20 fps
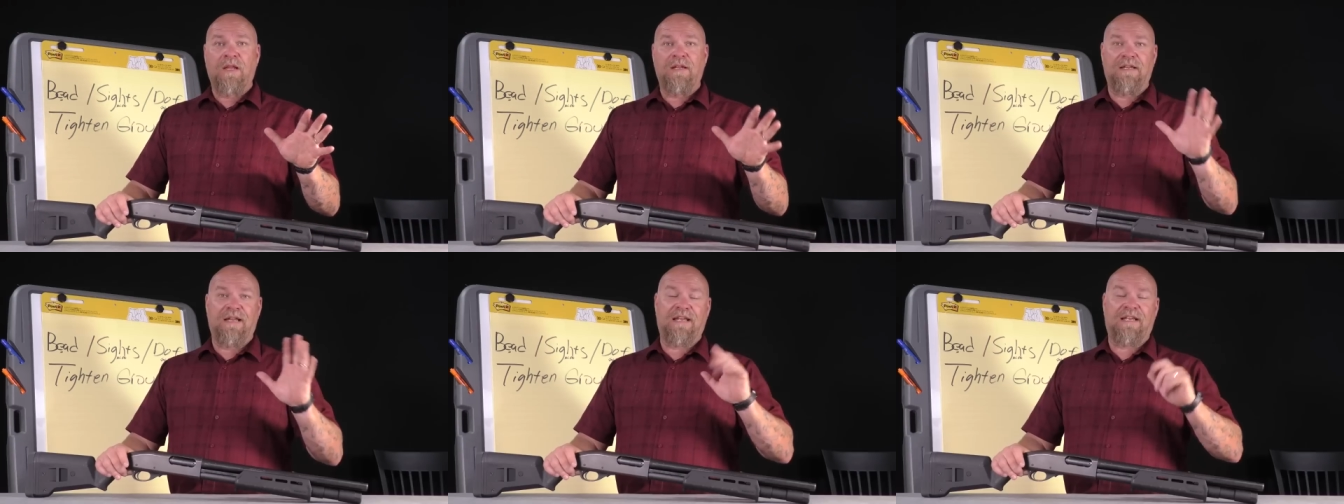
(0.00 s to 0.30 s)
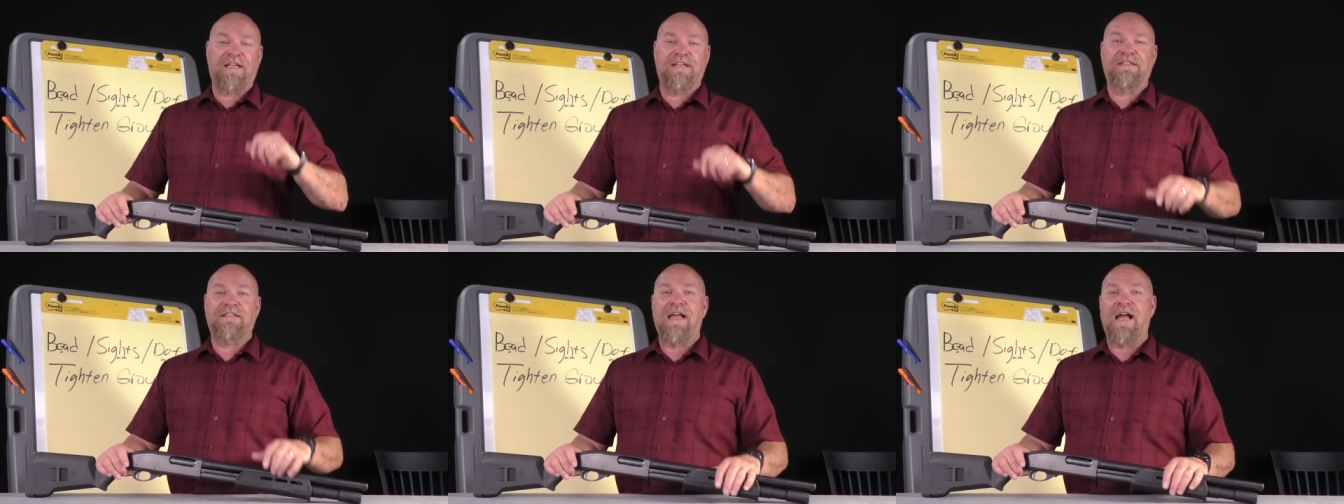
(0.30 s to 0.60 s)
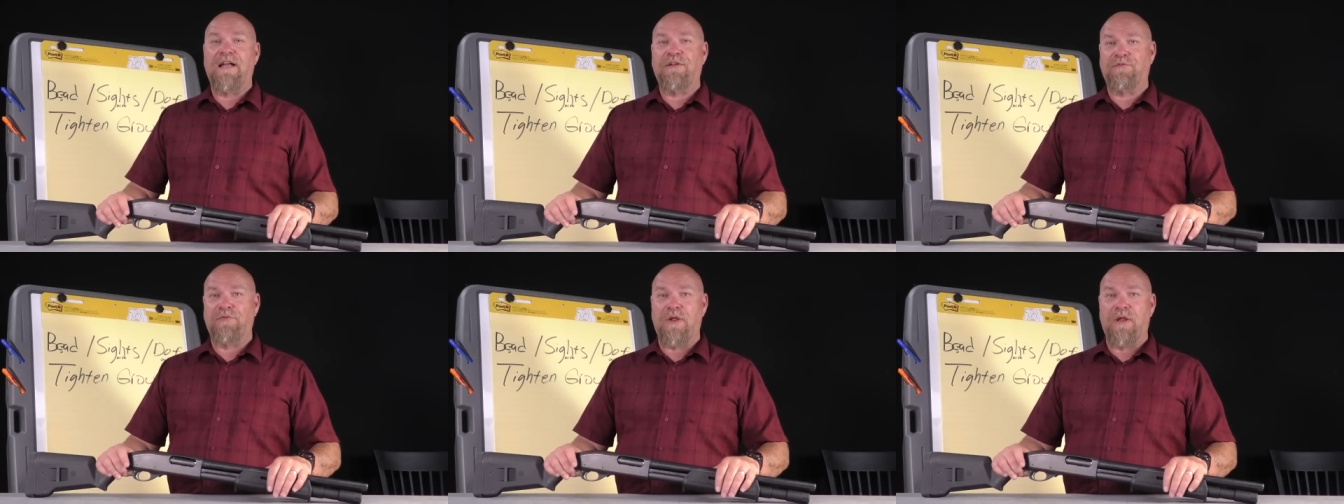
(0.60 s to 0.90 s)
like a
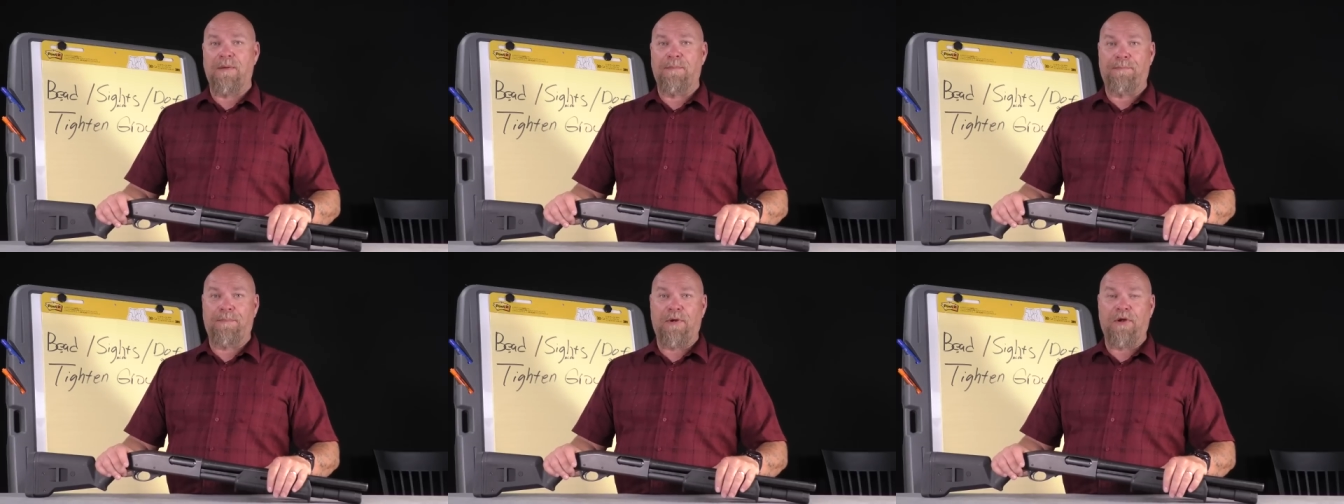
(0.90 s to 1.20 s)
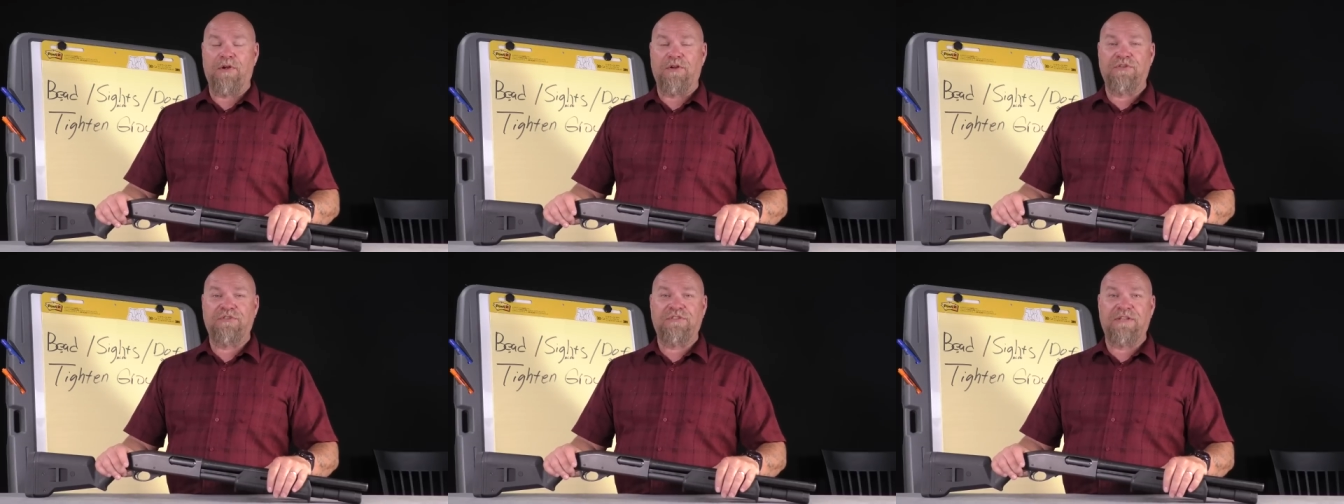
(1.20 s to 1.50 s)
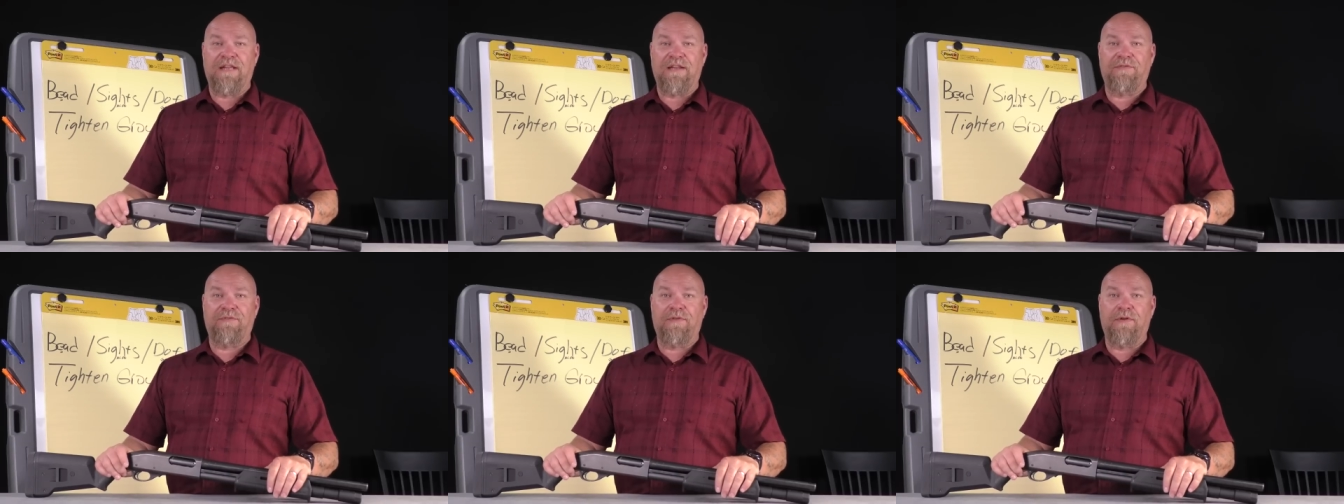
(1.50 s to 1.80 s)
nine round burst
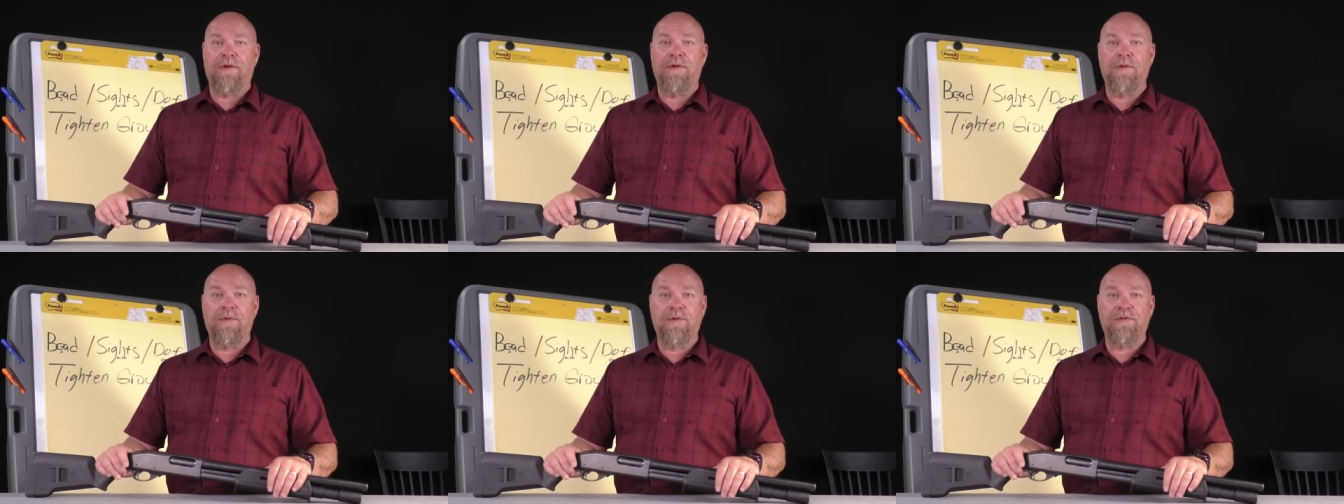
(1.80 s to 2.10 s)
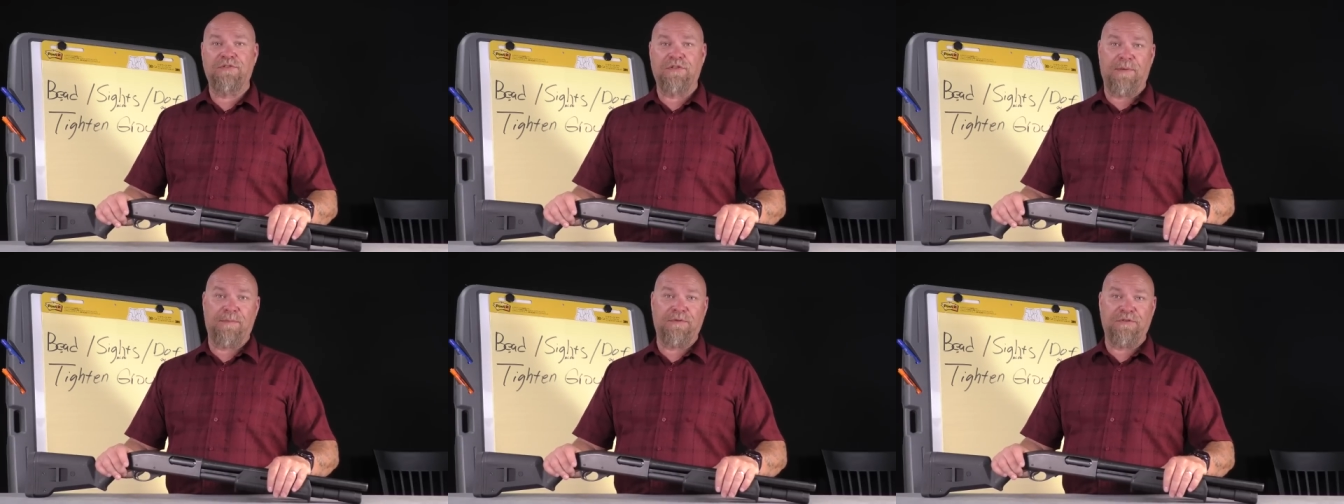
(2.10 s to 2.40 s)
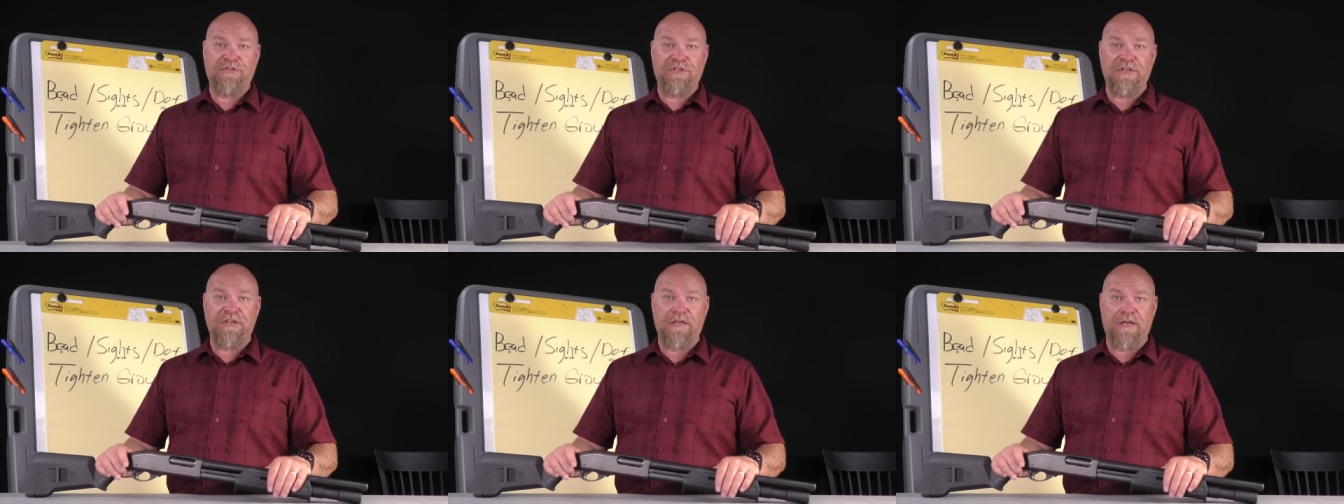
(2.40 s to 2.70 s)
out of a
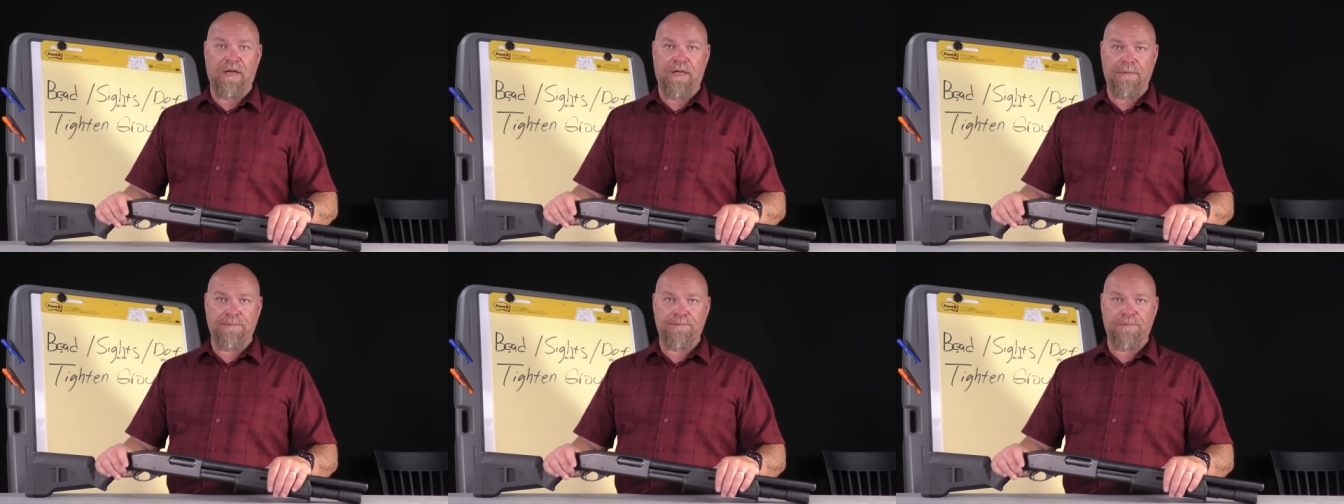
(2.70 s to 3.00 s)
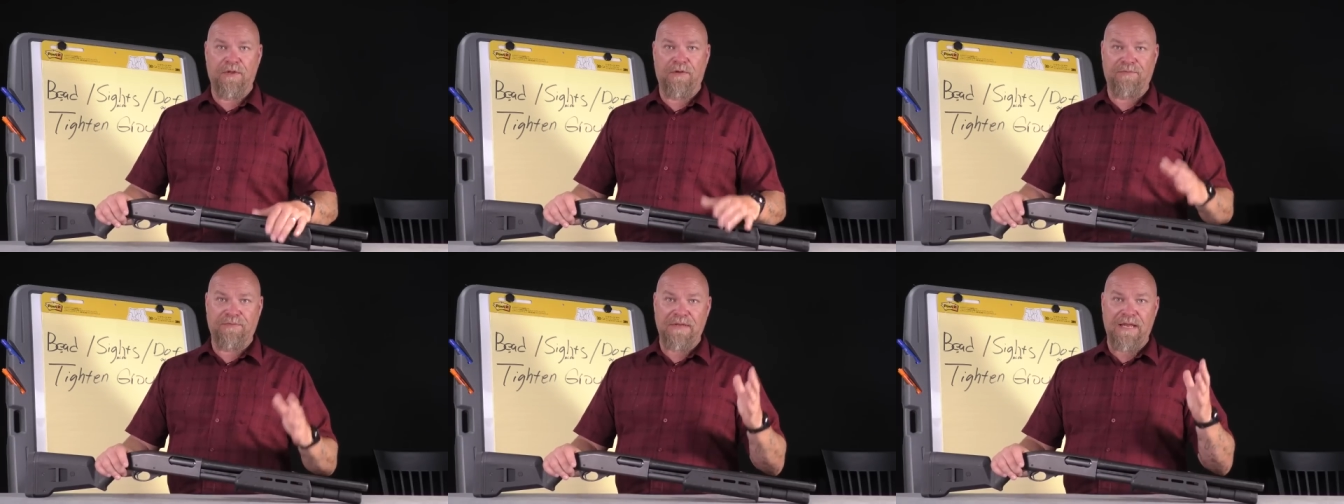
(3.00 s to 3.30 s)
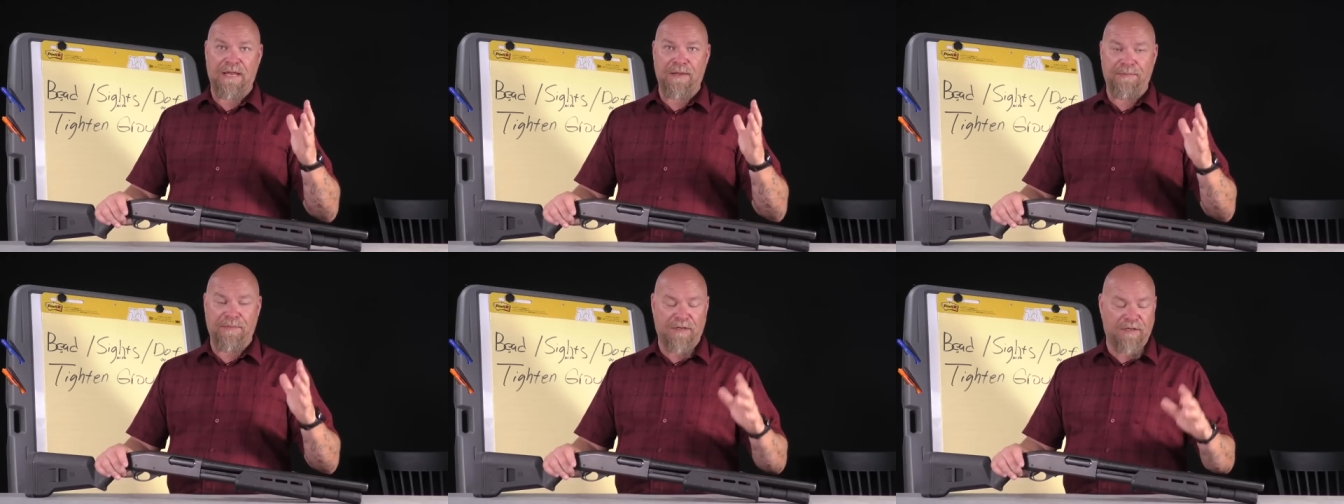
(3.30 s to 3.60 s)
submachine gun of
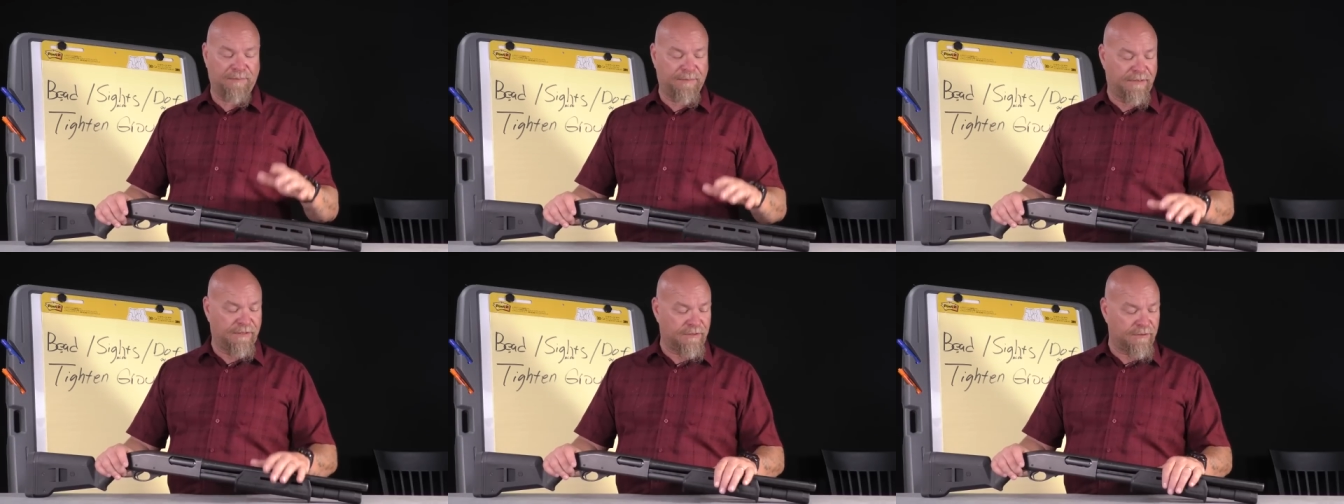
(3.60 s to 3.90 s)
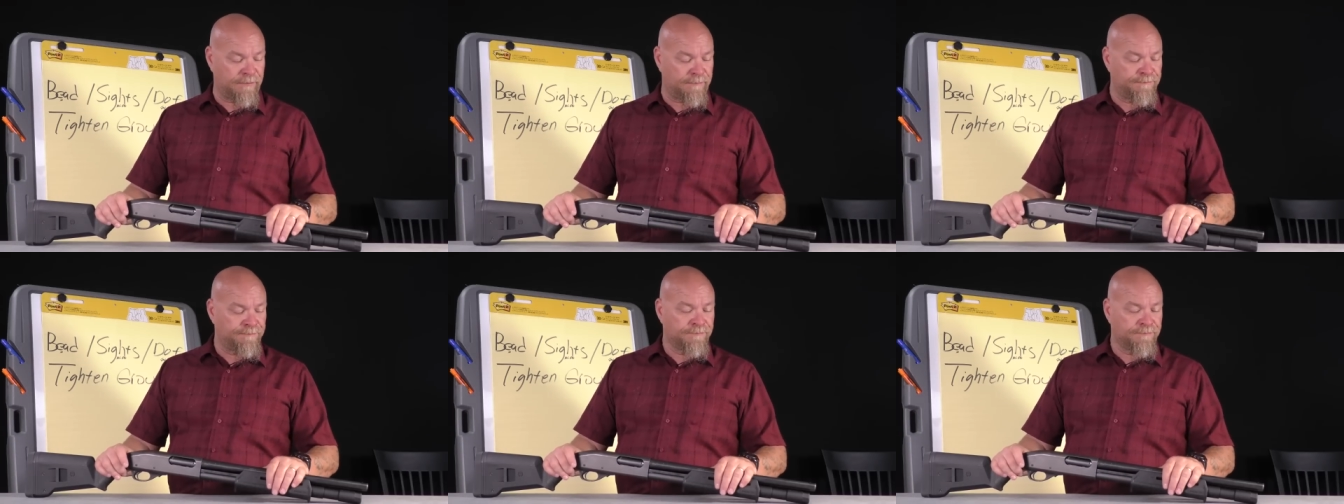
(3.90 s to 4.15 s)
nine millimeter.